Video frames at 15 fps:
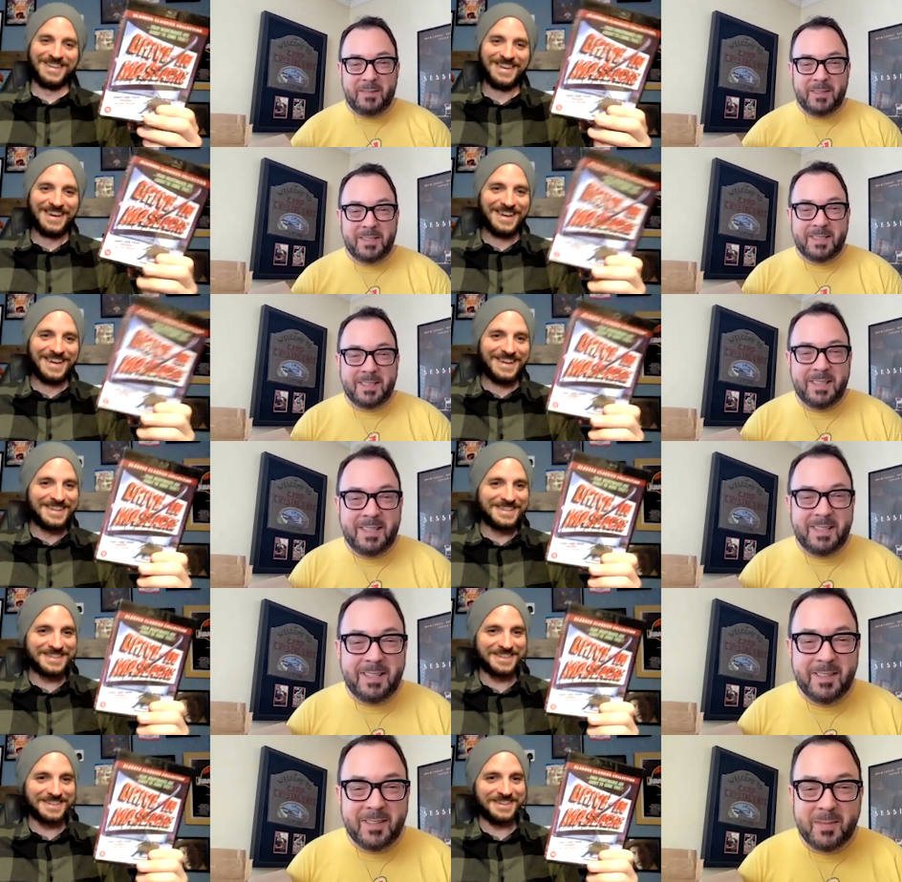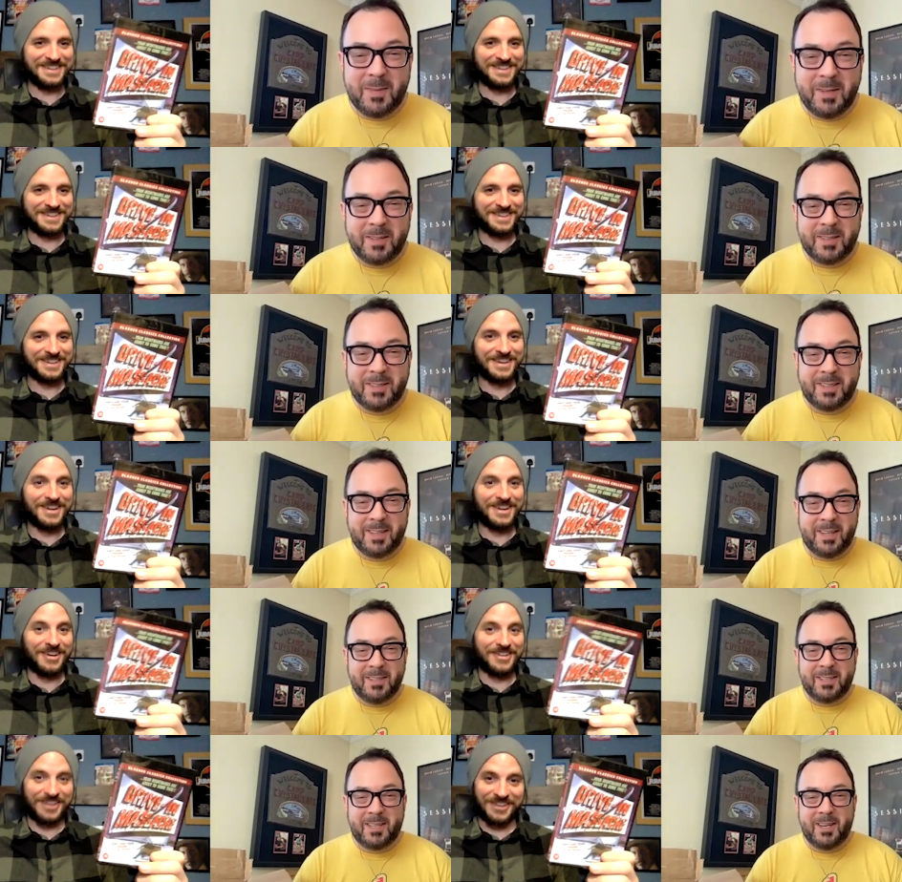Speaker 1: haven't seen it either, but
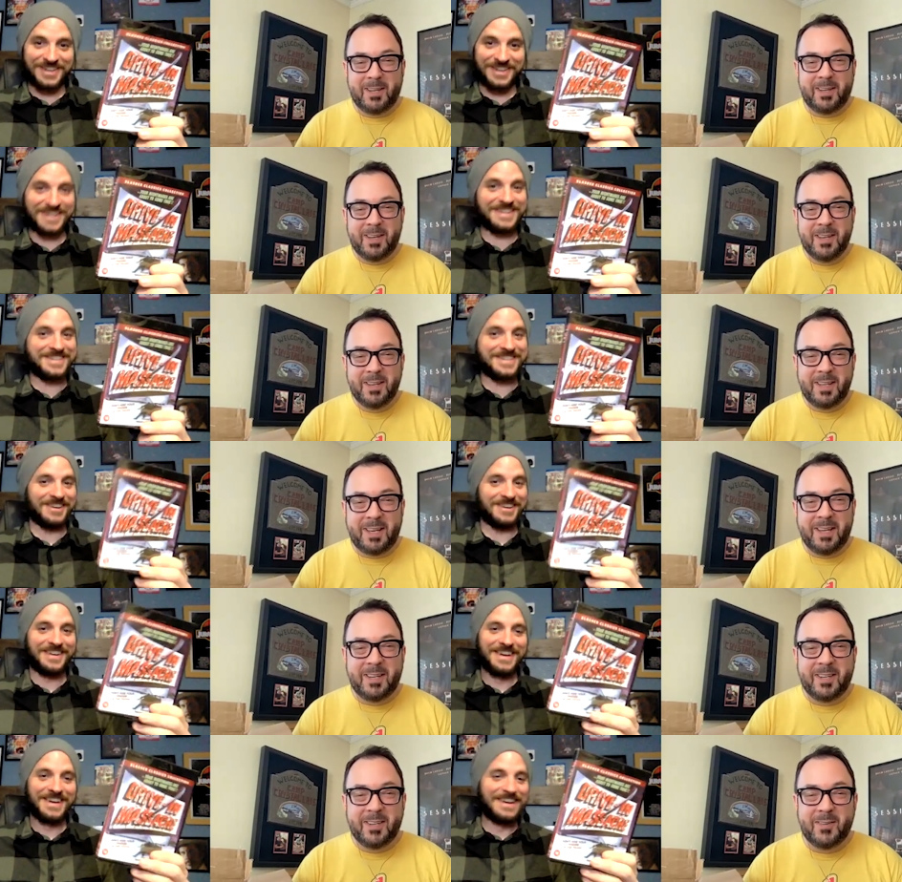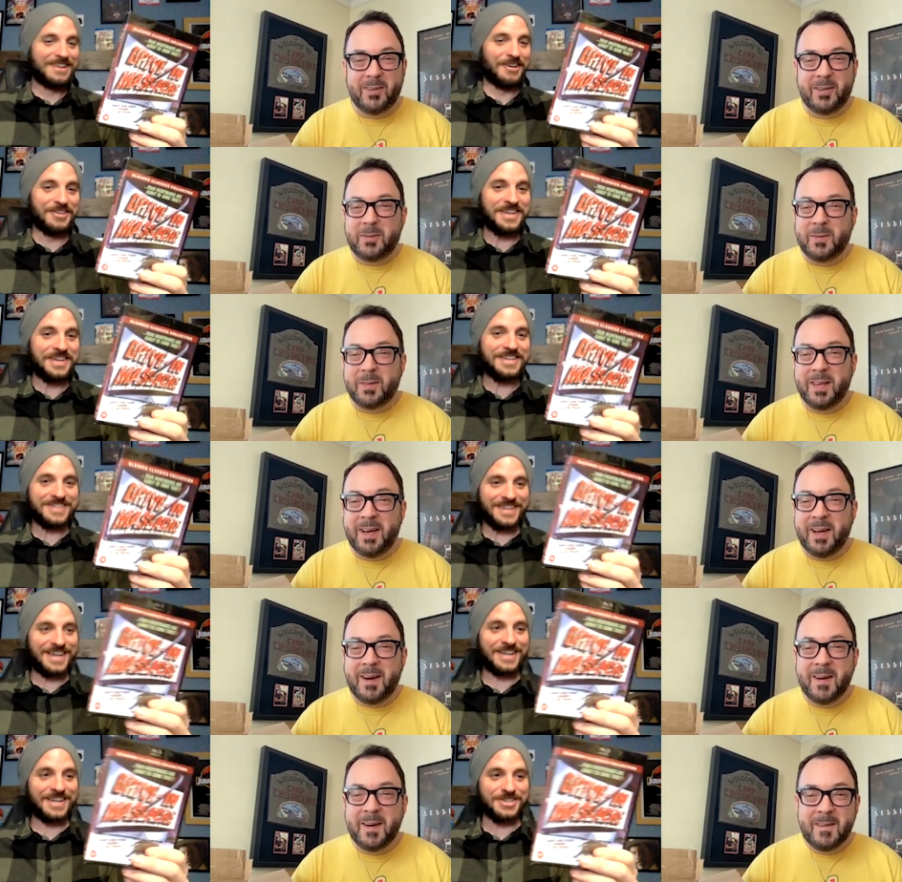
Speaker 2: I, I need to can't go wrong need to
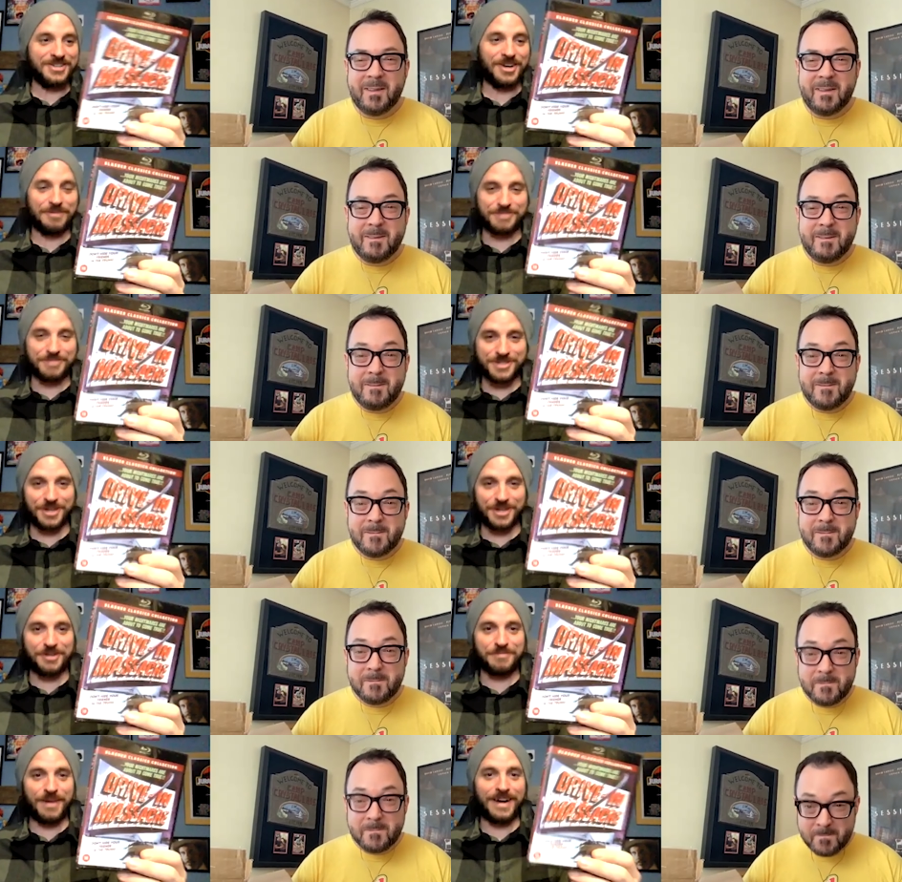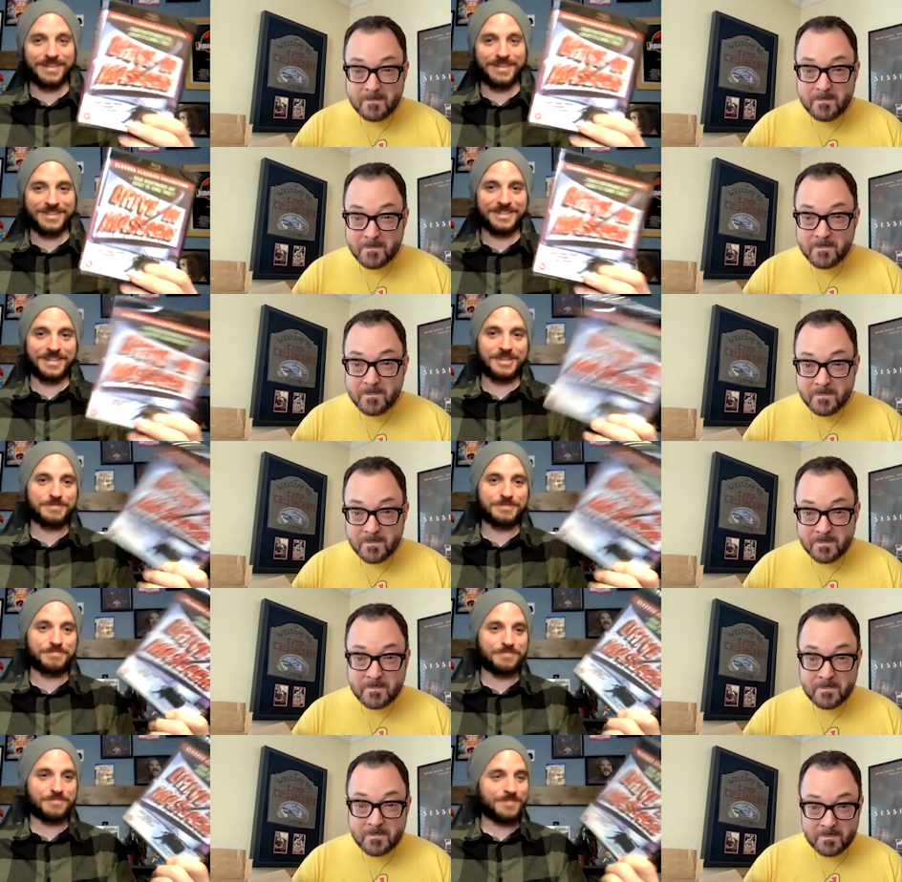catch up so bad. There, there's
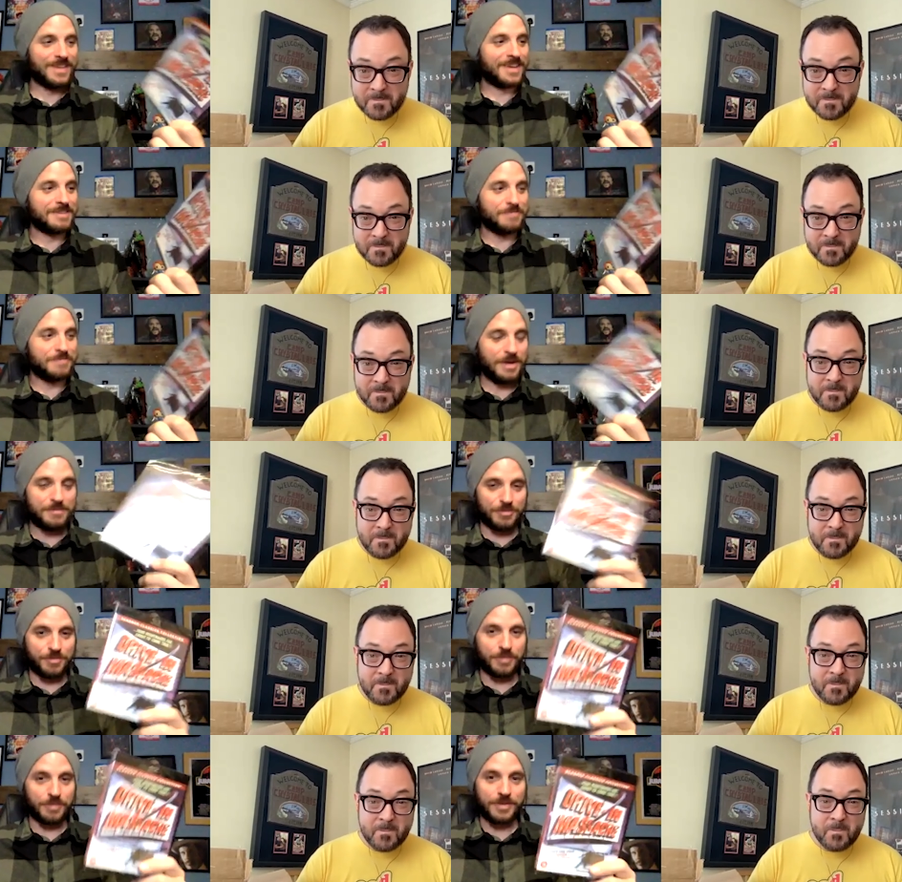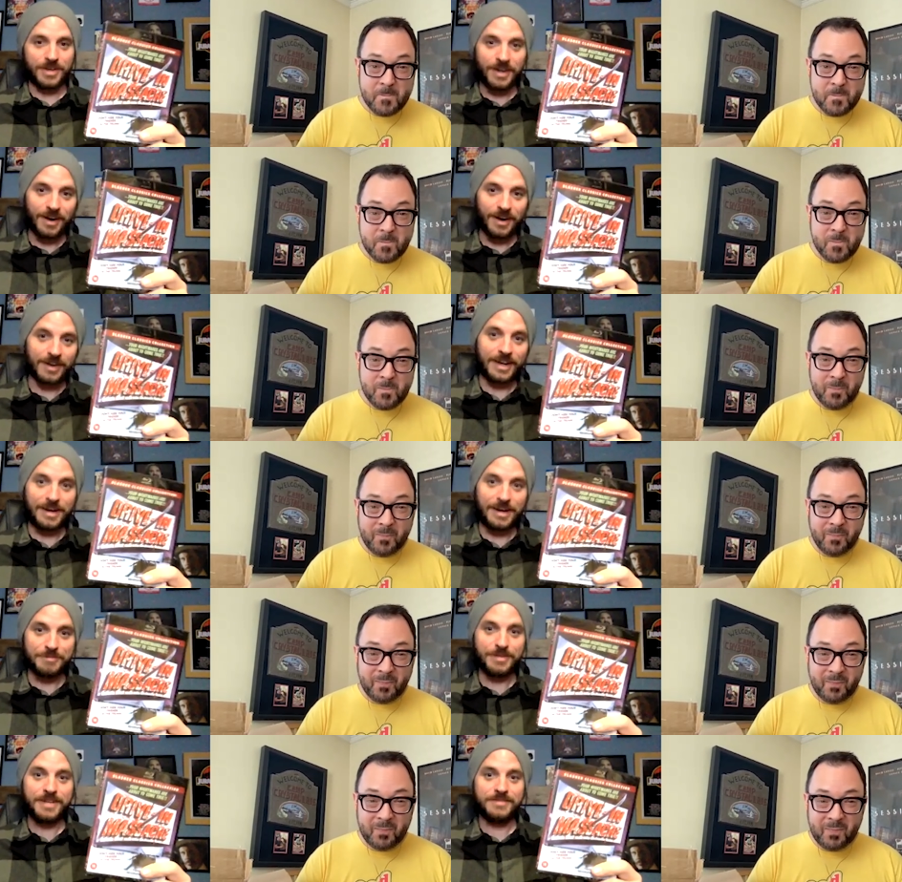mm. people probably going, oh, I can't
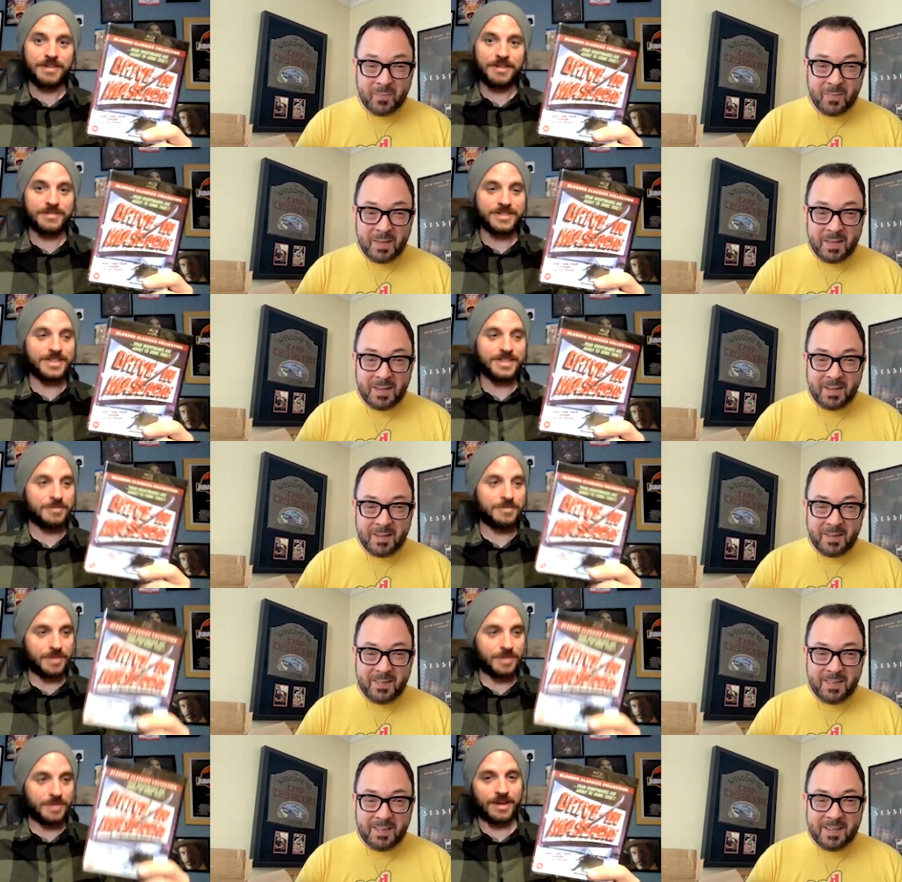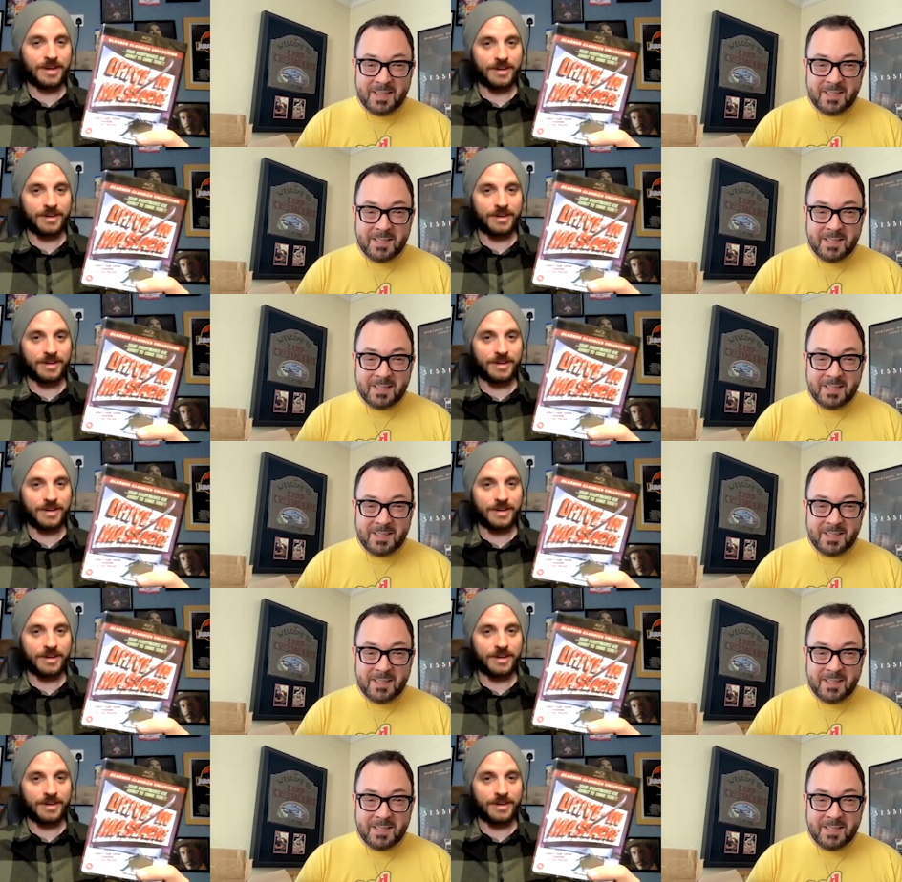believe you haven't seen it. But yeah,